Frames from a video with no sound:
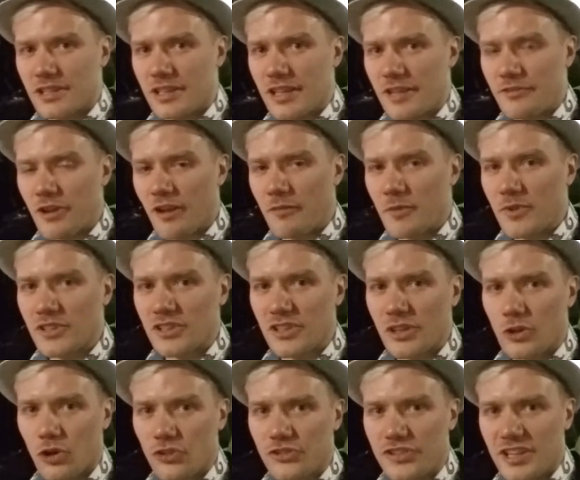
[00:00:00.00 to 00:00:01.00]
If you have been to
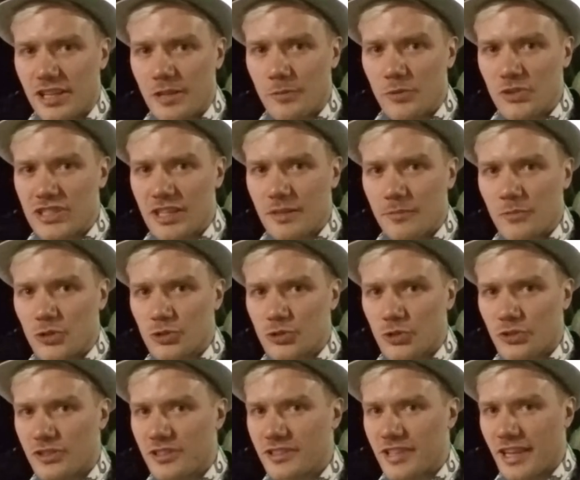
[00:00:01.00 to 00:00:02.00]
the Kon-Tiki Museum, you
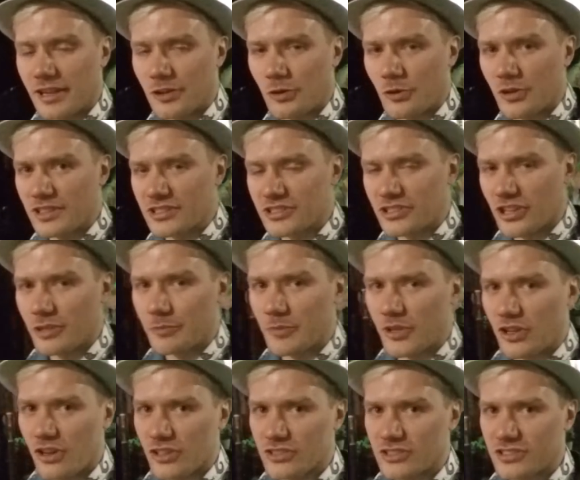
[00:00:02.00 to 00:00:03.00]
should take a look inside,
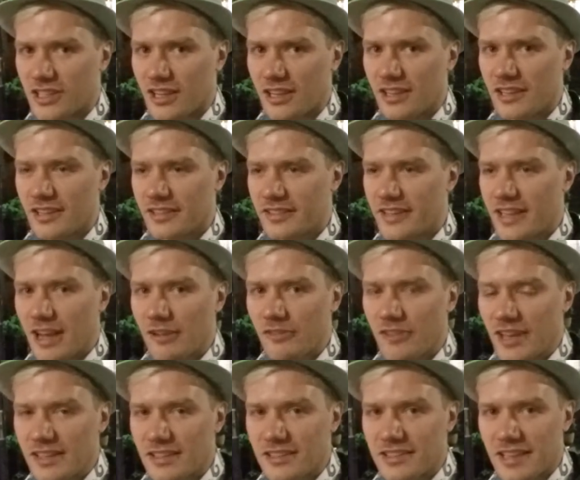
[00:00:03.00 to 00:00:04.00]
because they have
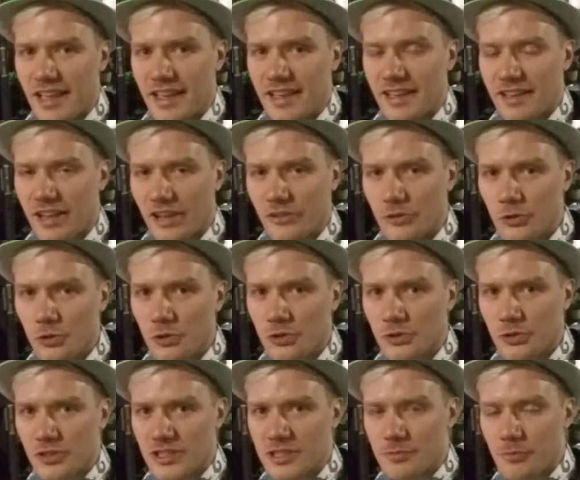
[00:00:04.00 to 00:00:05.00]
lent a canoe
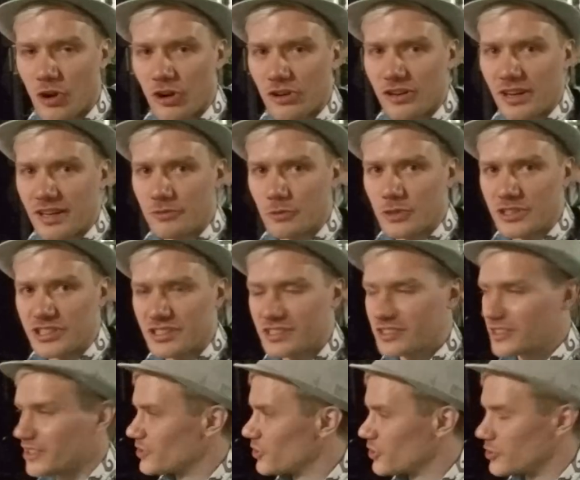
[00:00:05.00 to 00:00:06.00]
to this bar, which
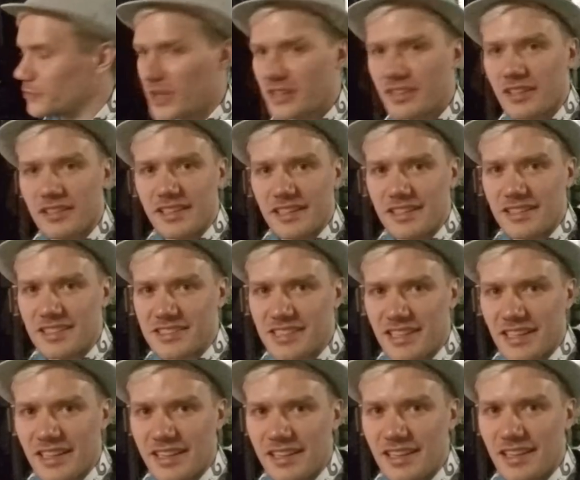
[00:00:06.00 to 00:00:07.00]
is suspended in the
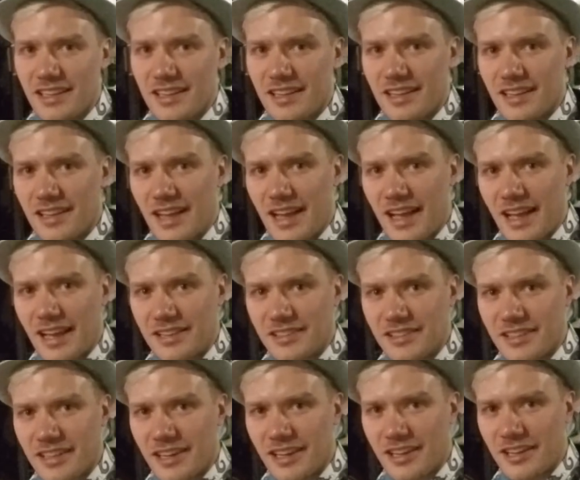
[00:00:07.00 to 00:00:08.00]
ceiling,
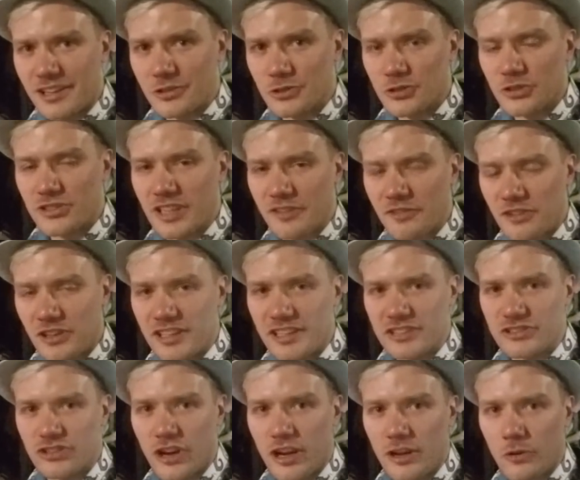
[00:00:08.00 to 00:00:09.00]
and you should definitely
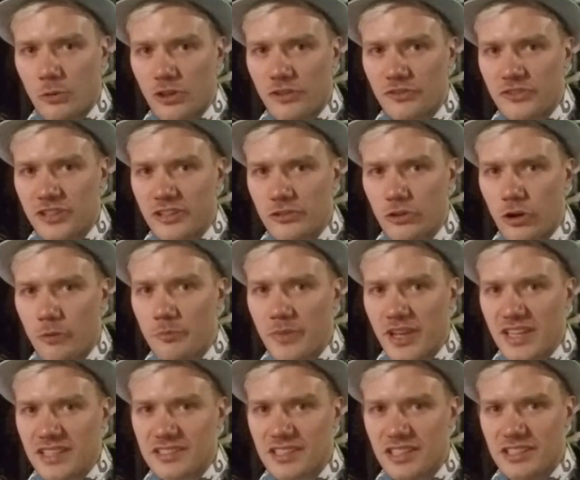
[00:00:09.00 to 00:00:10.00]
try one of their
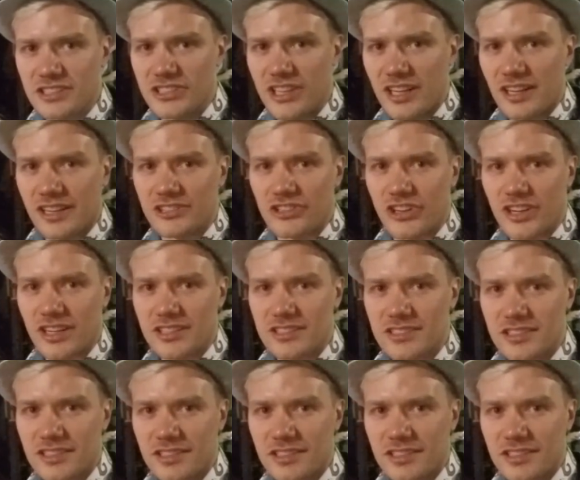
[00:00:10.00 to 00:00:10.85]
rum-based chili drinks.